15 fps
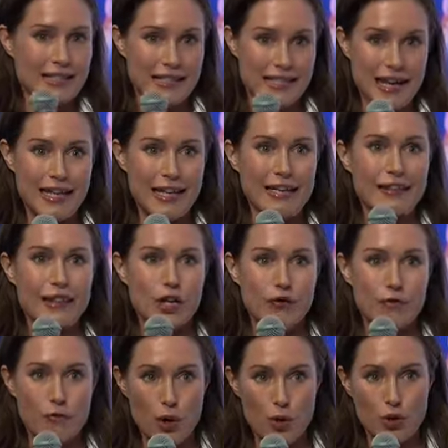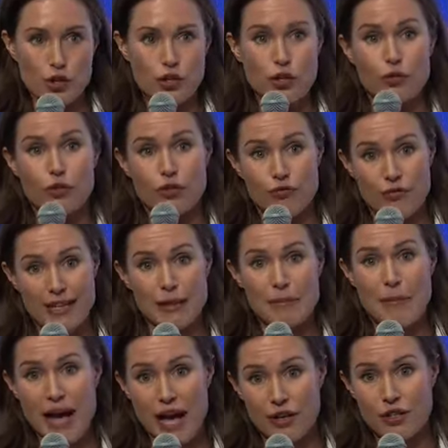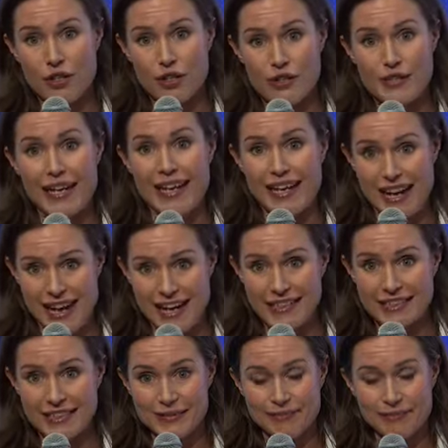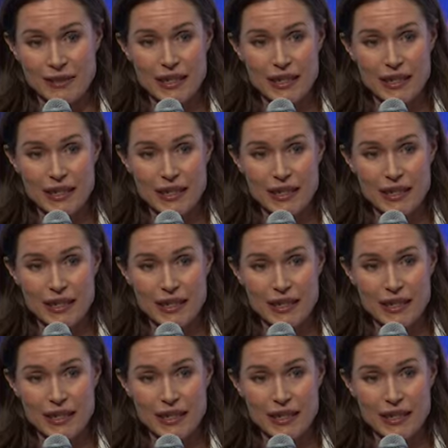taking their focus on the real matters at hand.